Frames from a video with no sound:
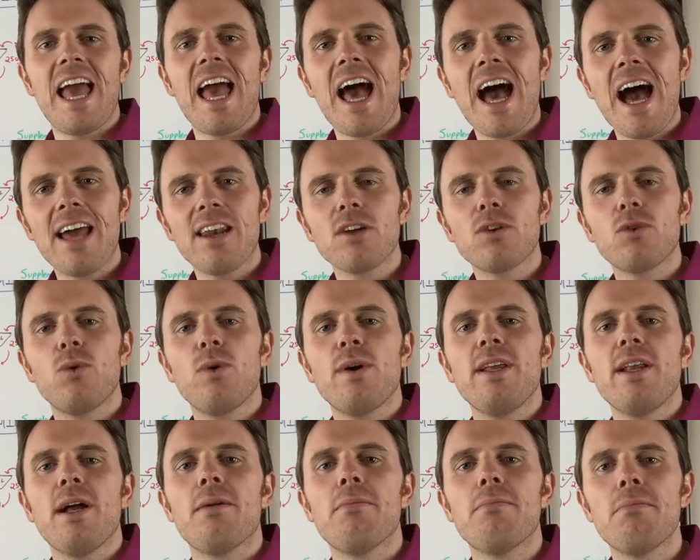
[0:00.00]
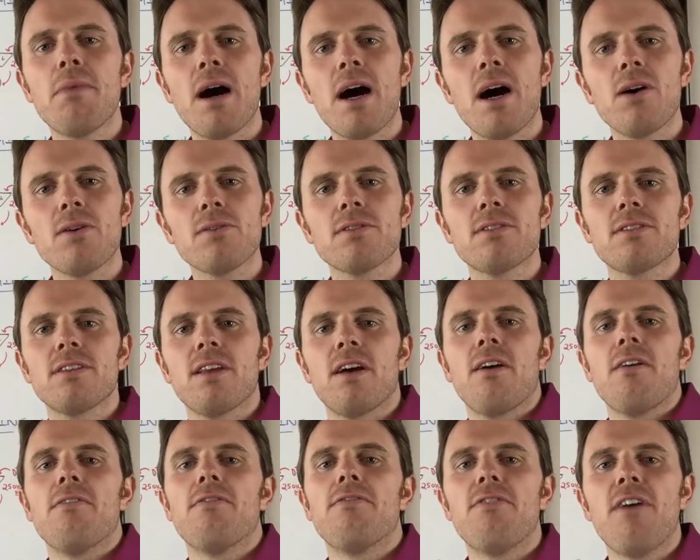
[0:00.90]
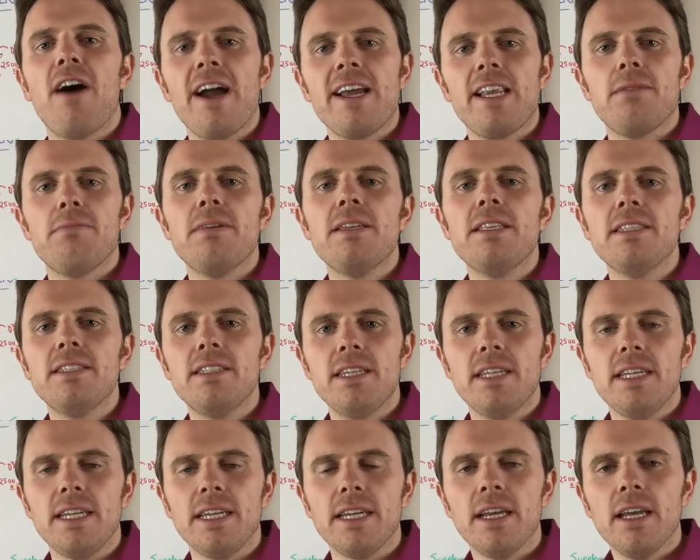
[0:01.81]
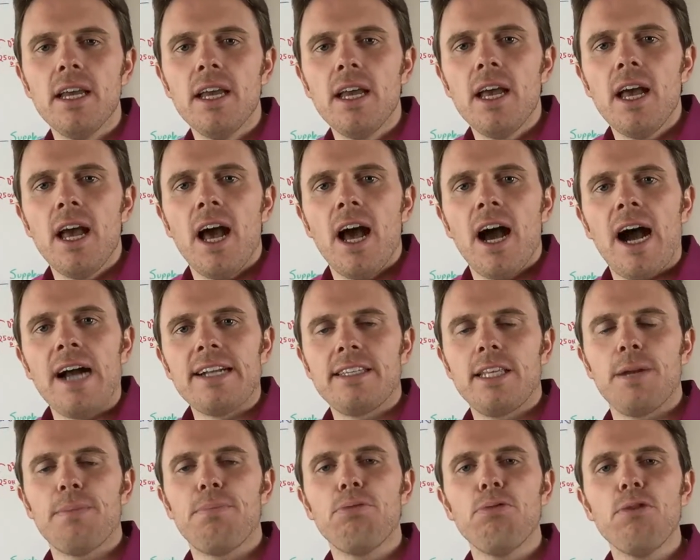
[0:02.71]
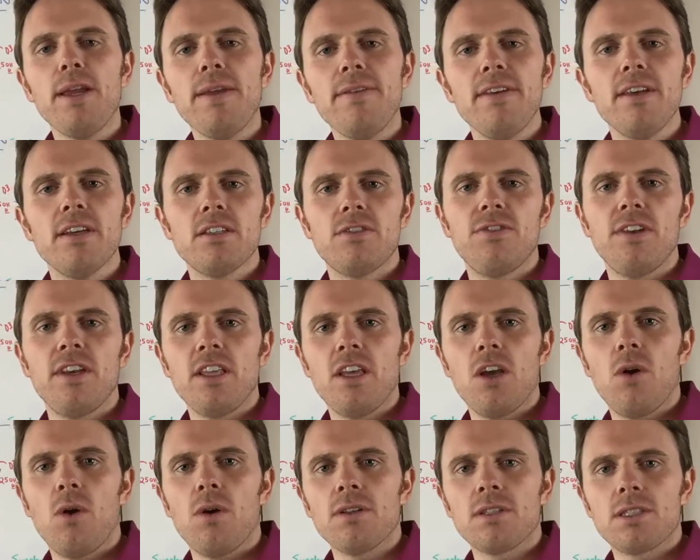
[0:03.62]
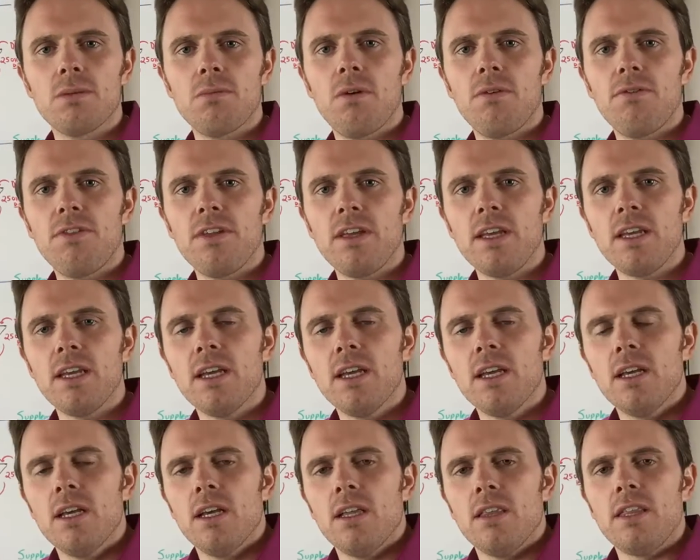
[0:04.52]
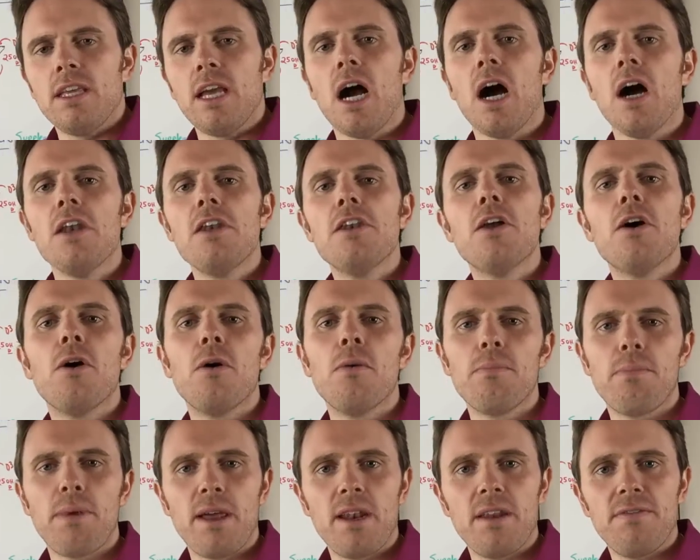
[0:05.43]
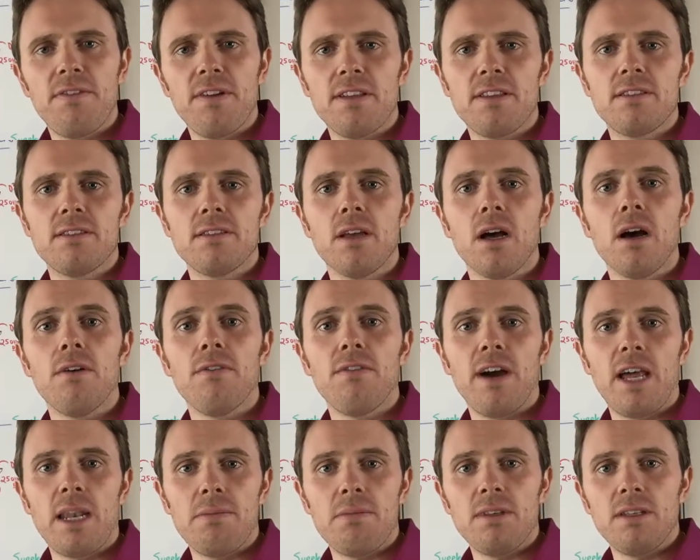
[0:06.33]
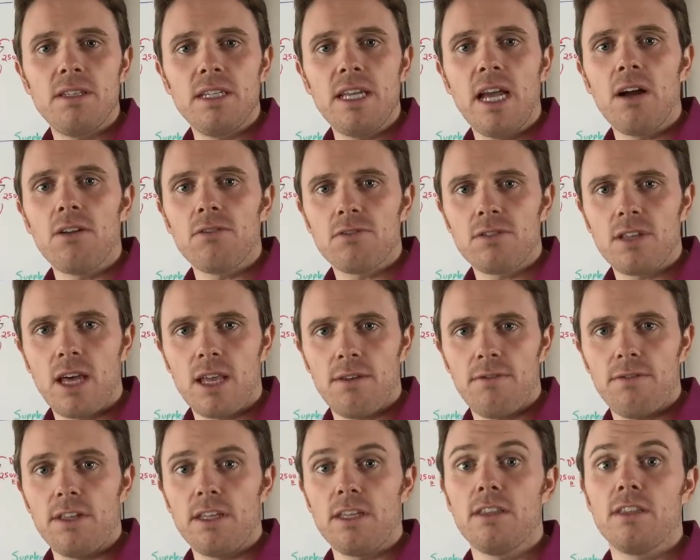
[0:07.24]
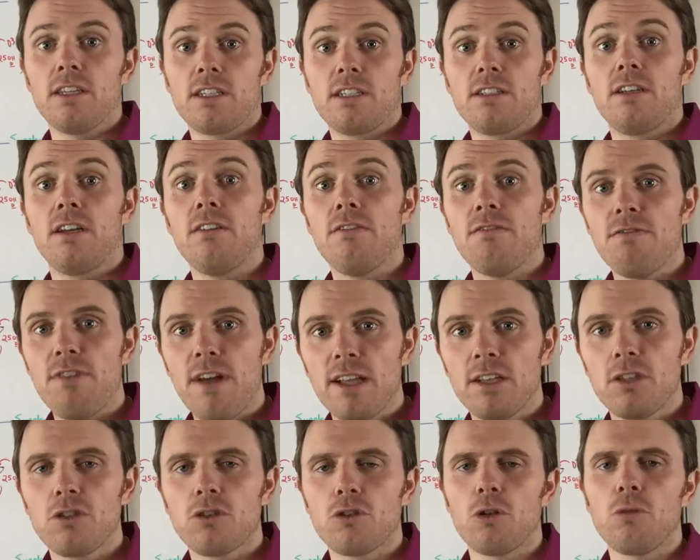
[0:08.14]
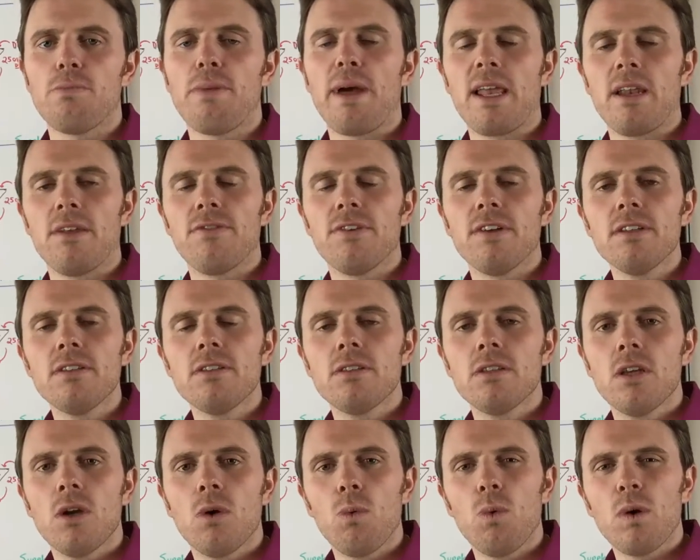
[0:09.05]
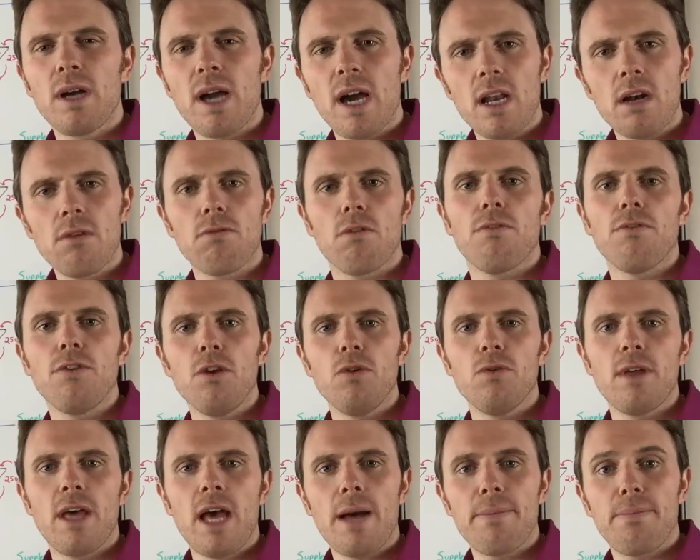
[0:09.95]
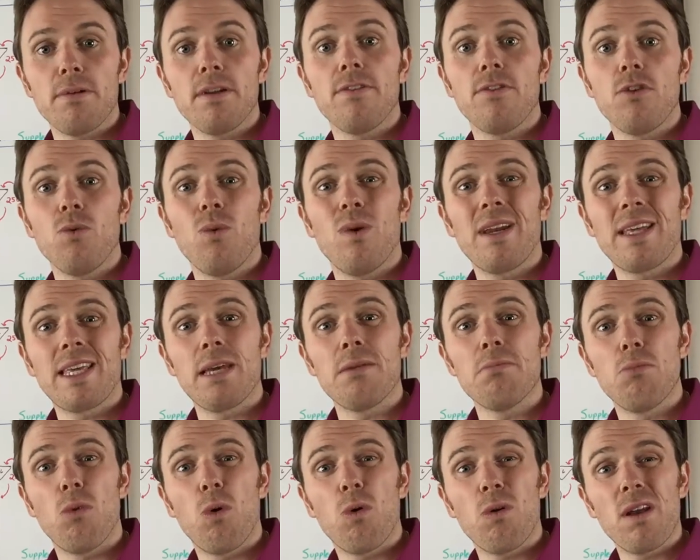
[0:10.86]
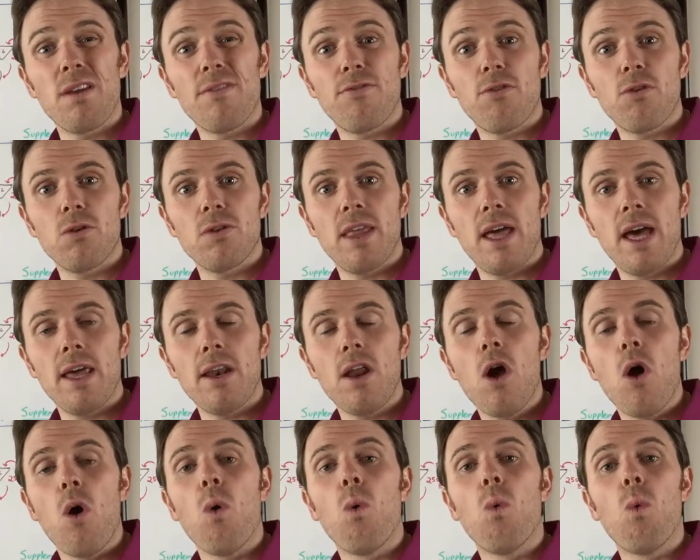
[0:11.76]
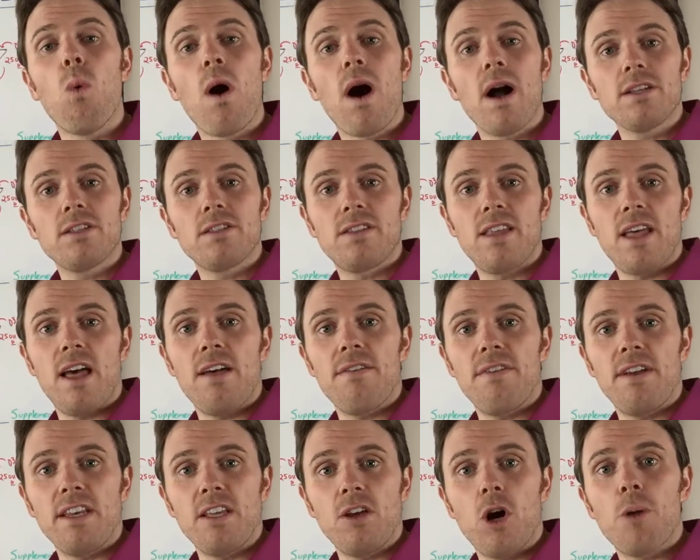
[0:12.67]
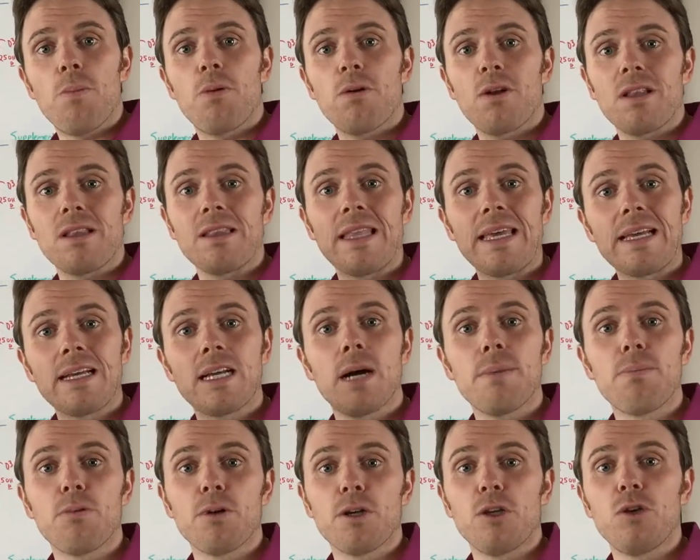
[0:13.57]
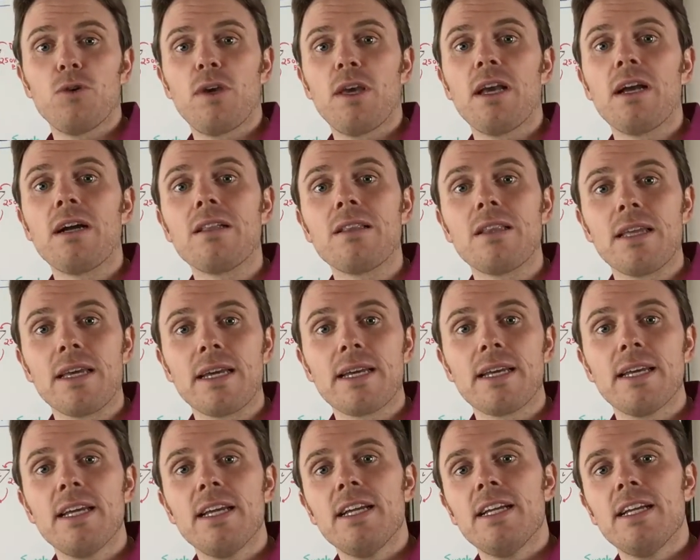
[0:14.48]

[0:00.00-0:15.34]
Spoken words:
adequate amounts of vitamin D. I did a previous video on some of the unknown benefits of vitamin D outside of the conventional benefits. We'll kind of review that, but if you want to get more info on that, watch that video. I'll put a link up where you can click